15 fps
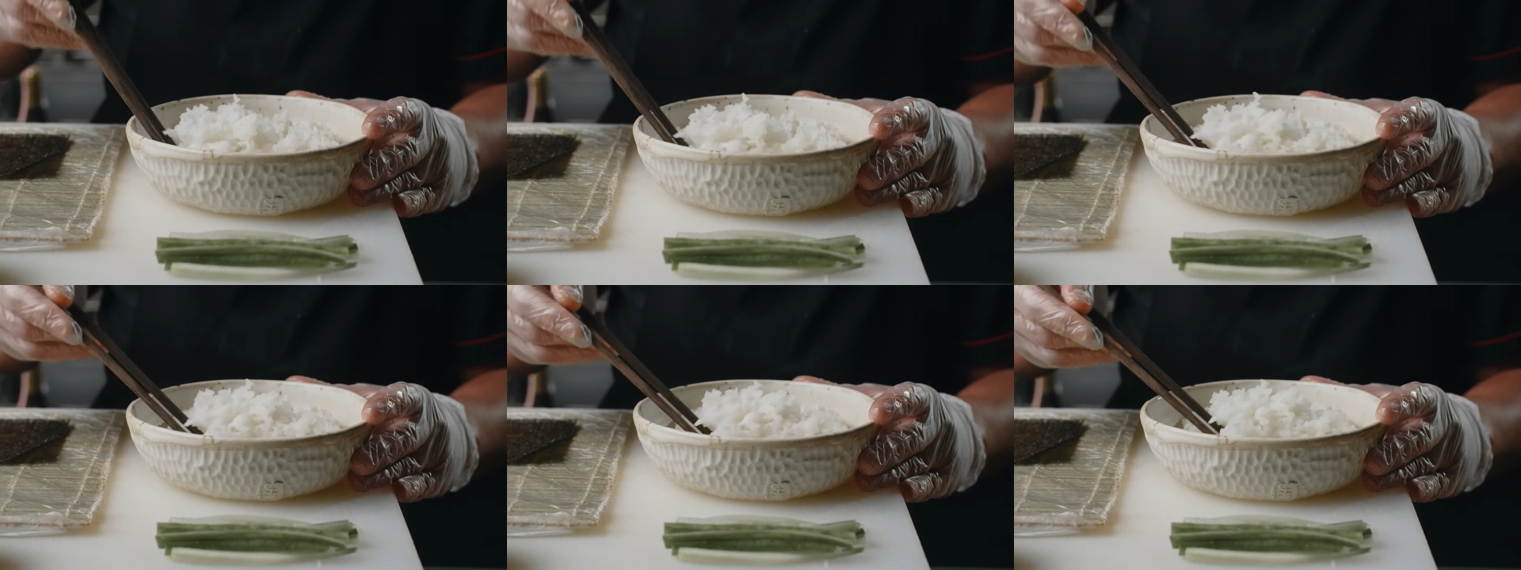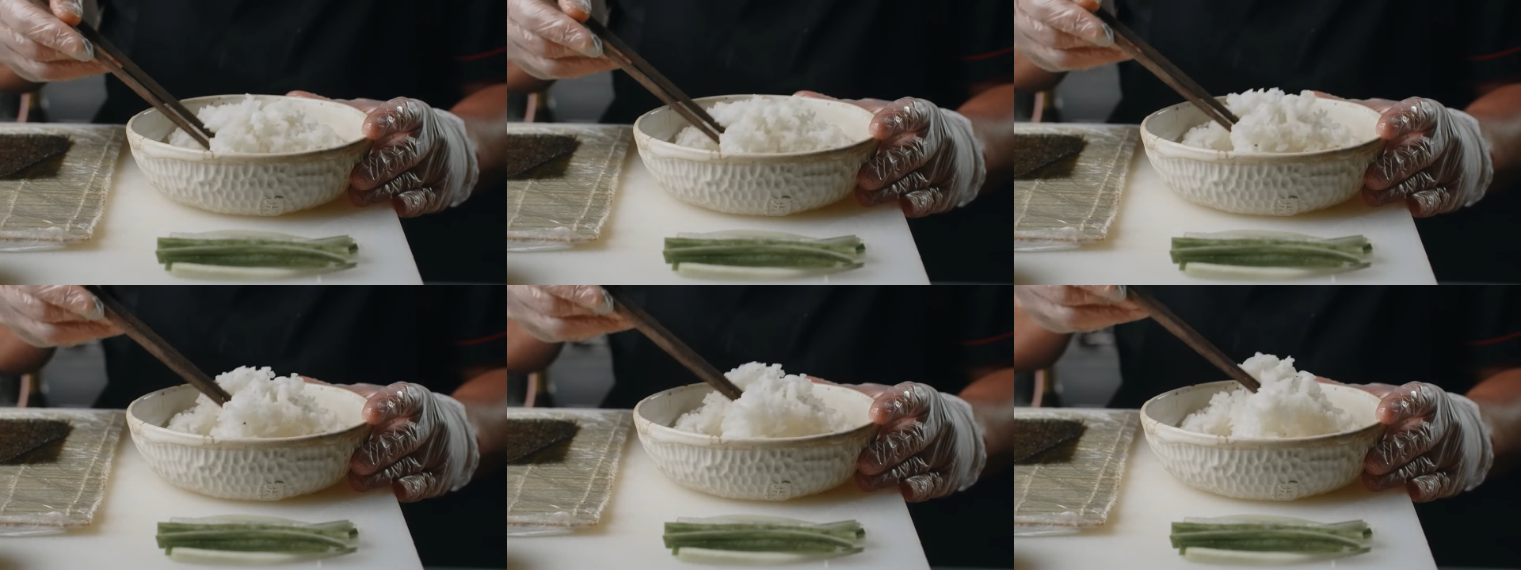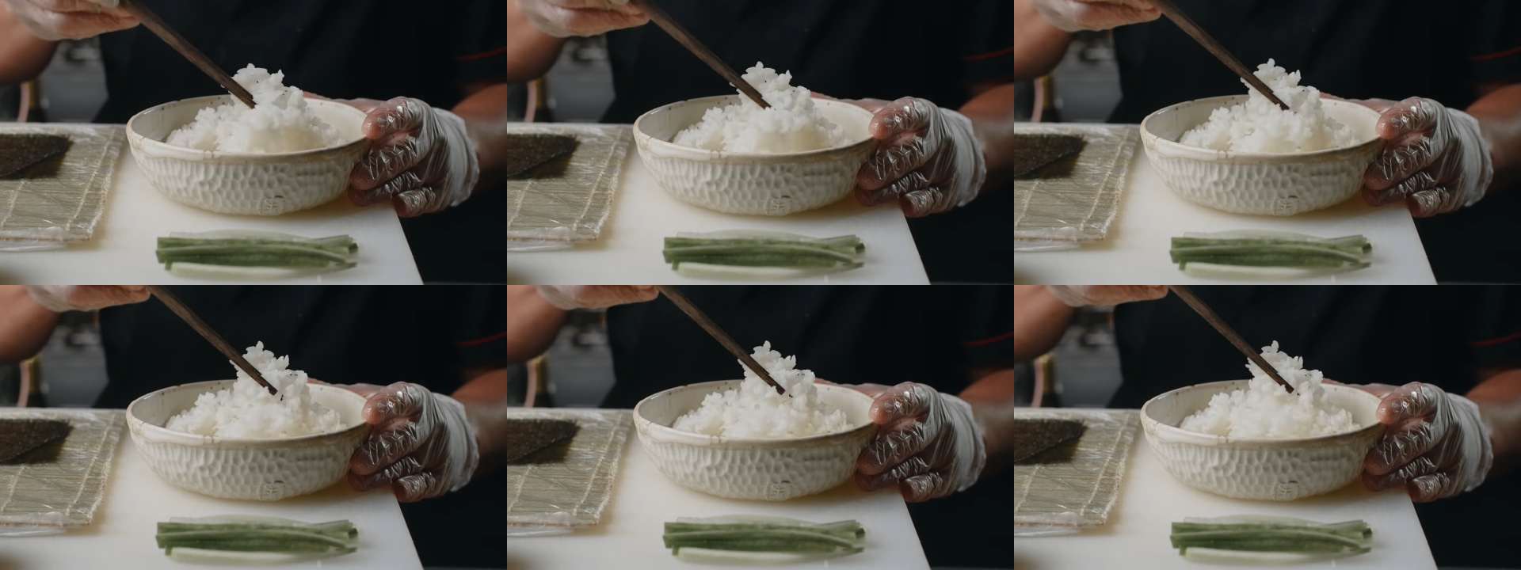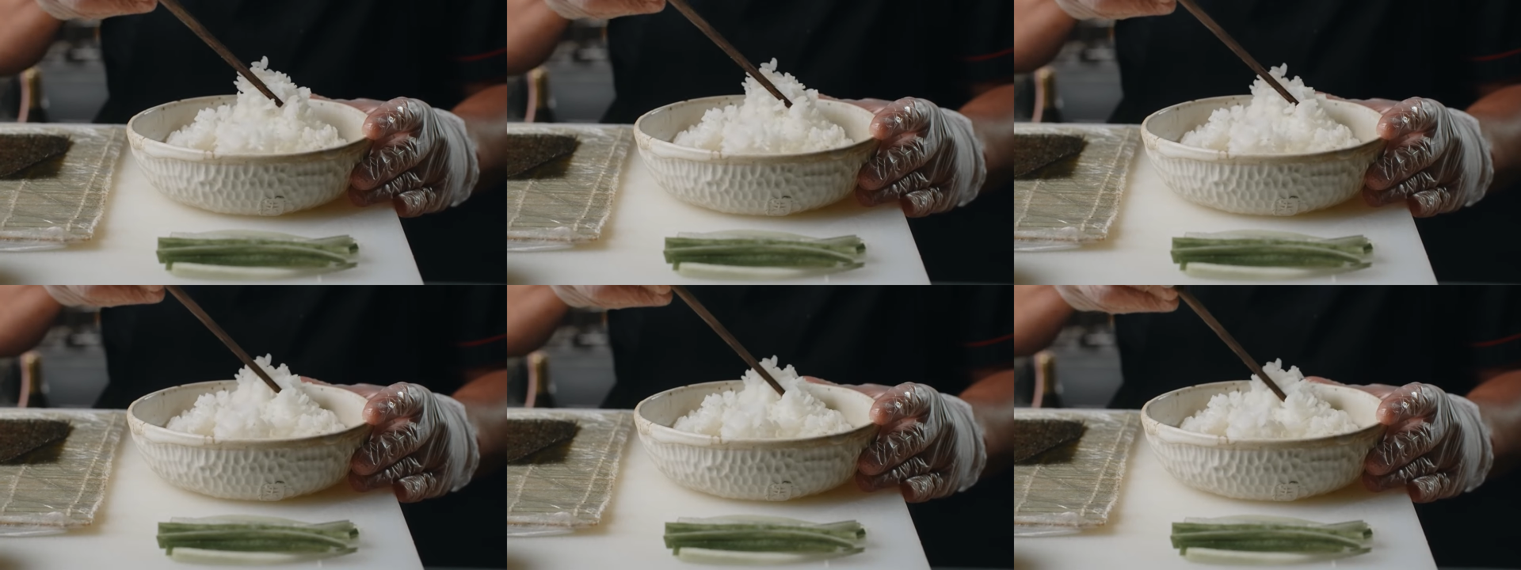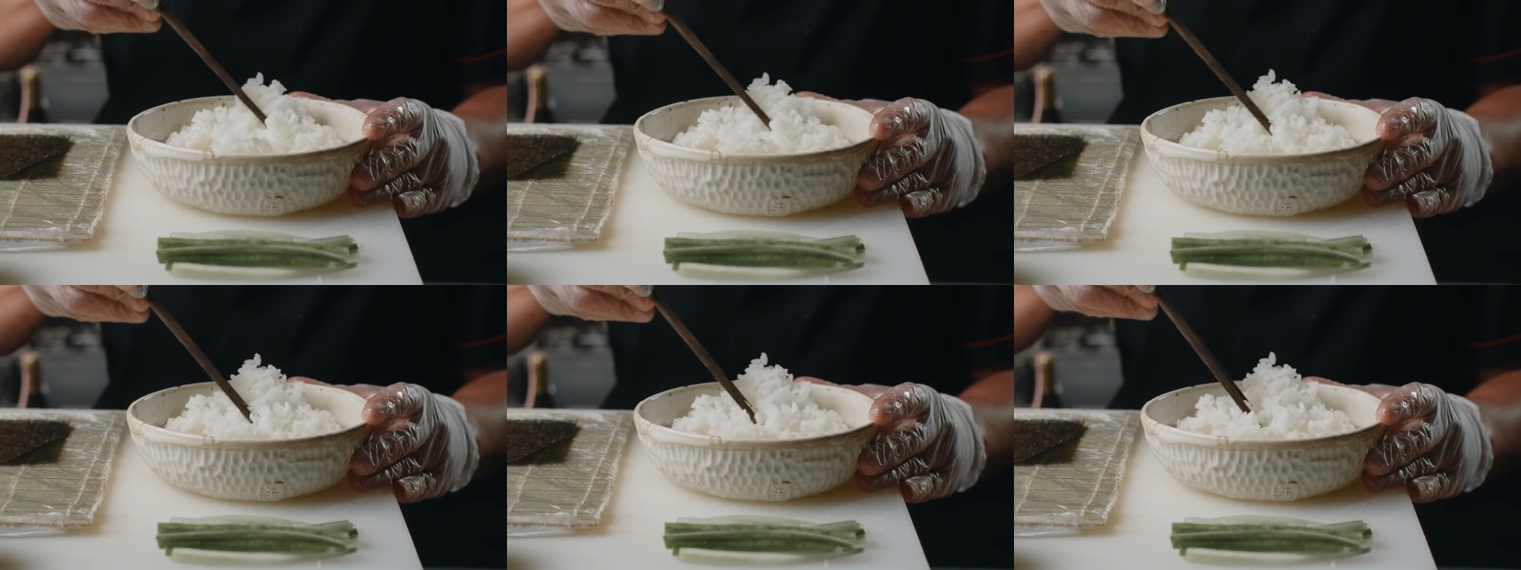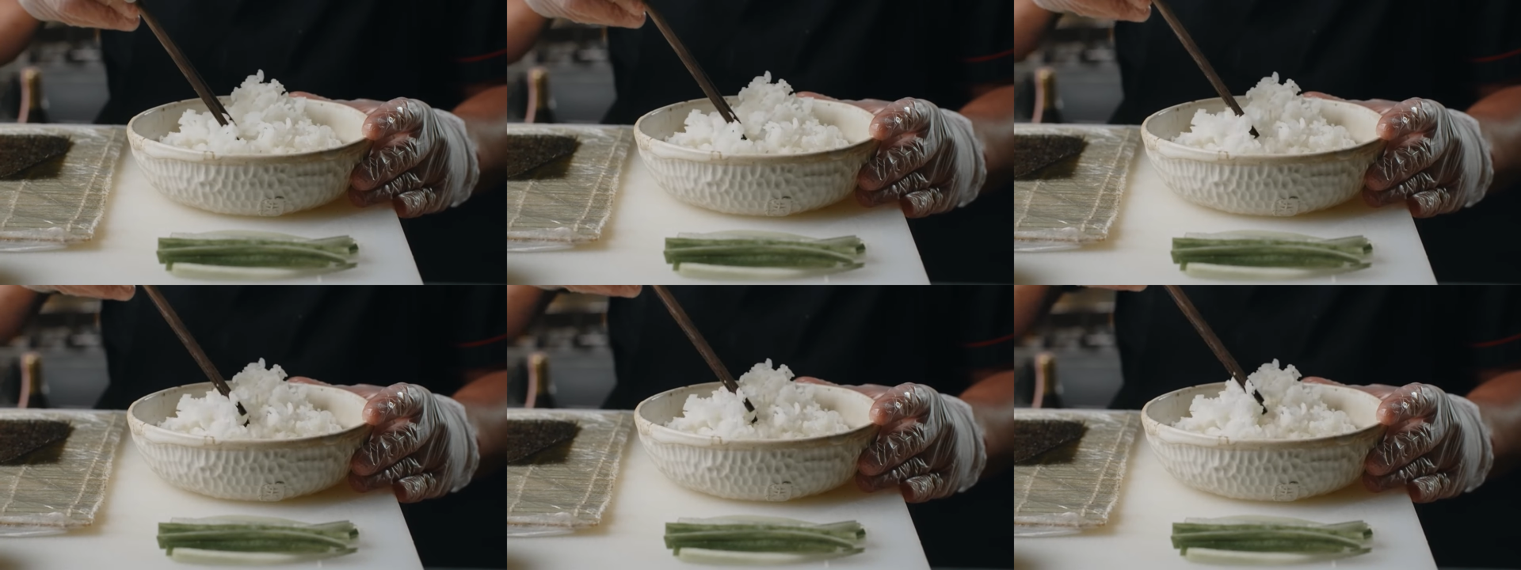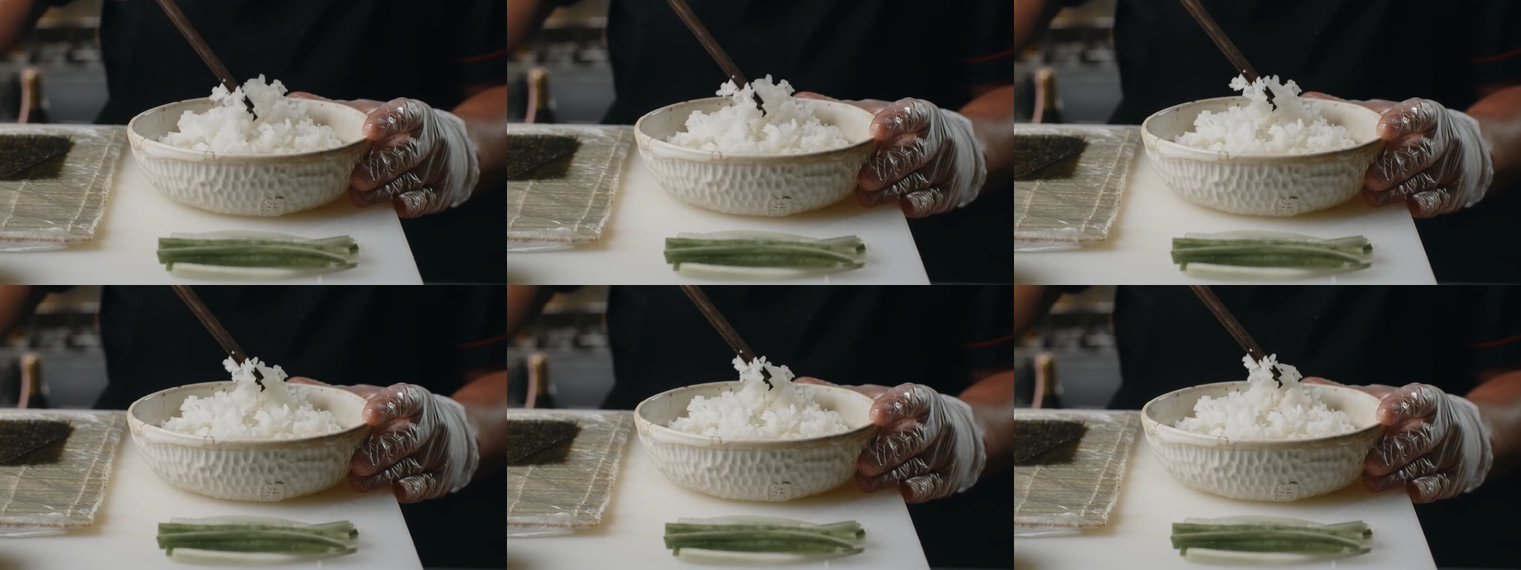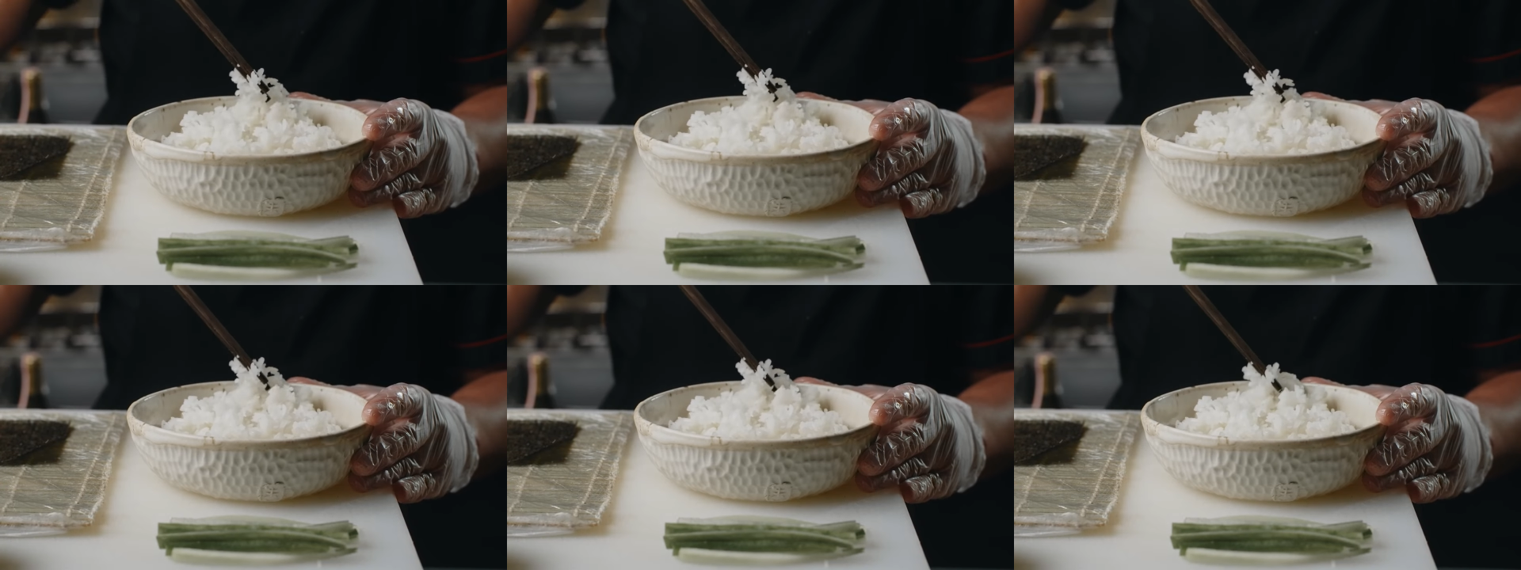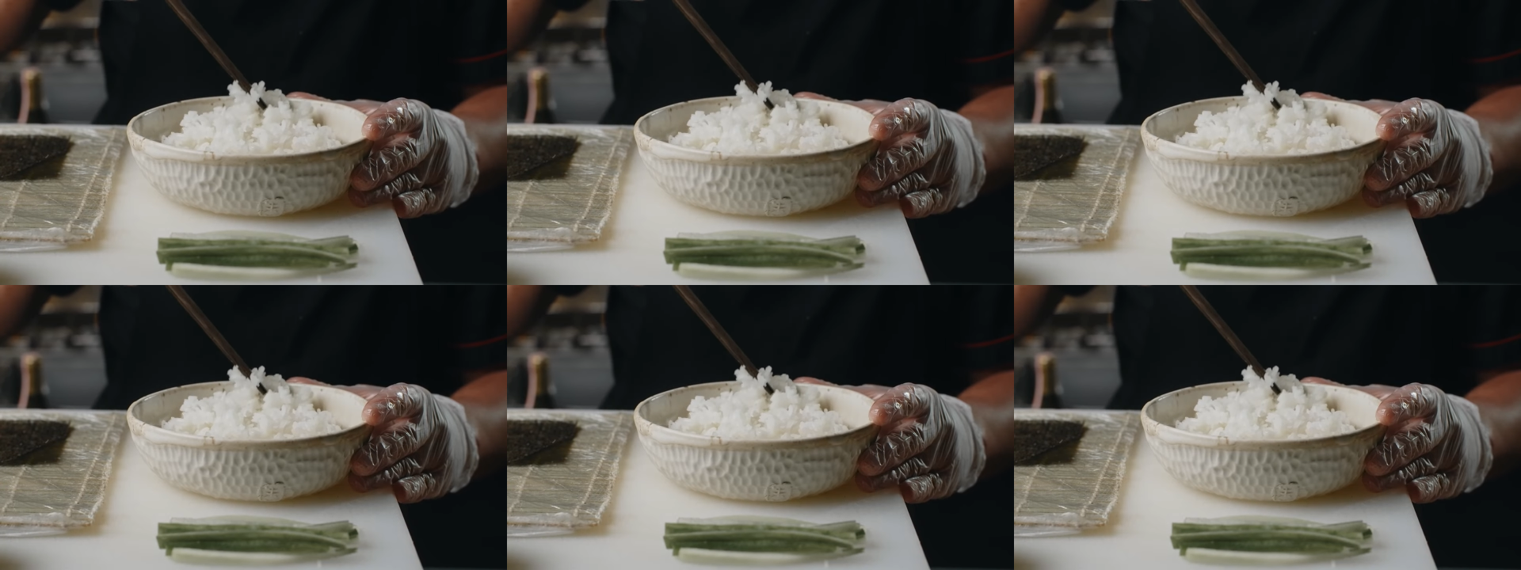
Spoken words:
No face is visible, so there are no lips to read.